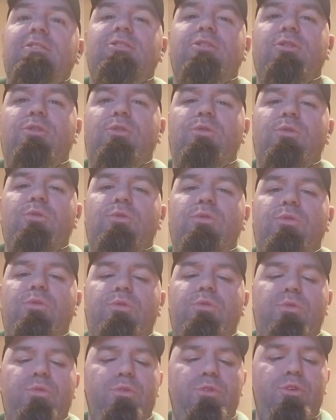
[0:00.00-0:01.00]

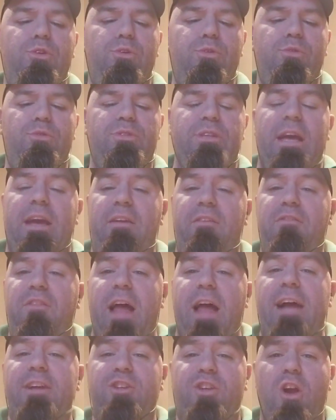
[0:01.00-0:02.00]
to use a
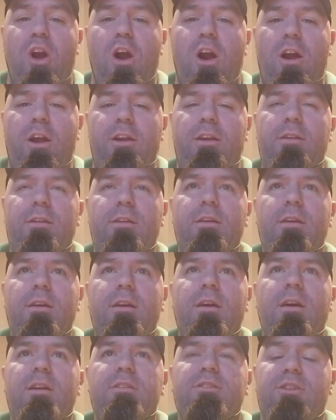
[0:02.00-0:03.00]
flash card
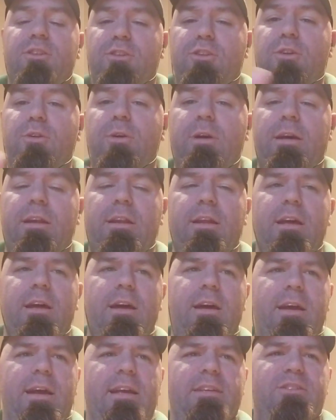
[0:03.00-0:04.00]
to do it.
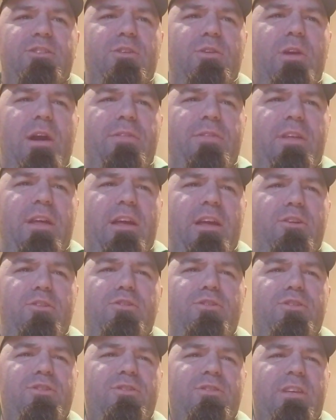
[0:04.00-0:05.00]
I guess you have to, it
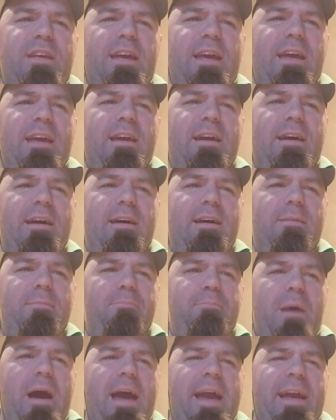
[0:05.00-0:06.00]
uses
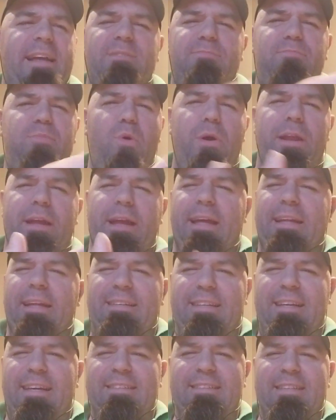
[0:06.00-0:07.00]
by exploiting a
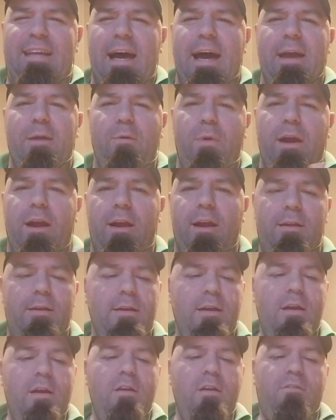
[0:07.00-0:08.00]
DSiWare
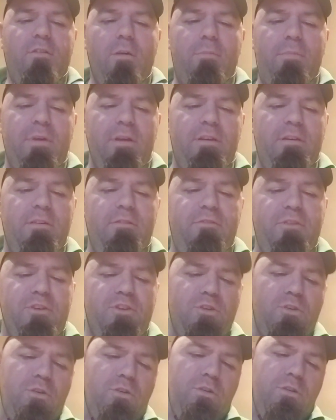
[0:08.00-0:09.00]
from the
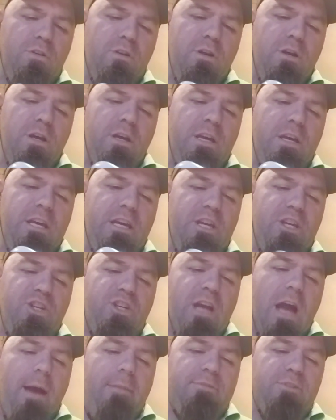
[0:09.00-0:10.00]
official
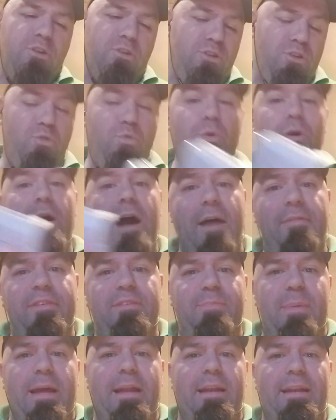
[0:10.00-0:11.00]
eShop. So you will have to
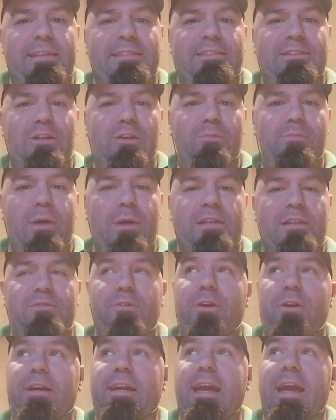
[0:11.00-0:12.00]
spend at least $2
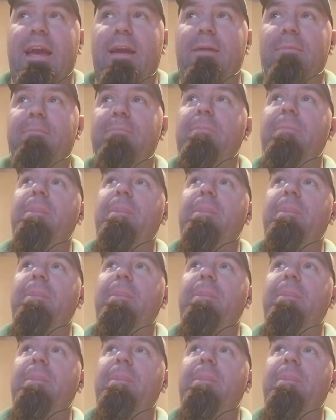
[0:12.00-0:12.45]
for a game.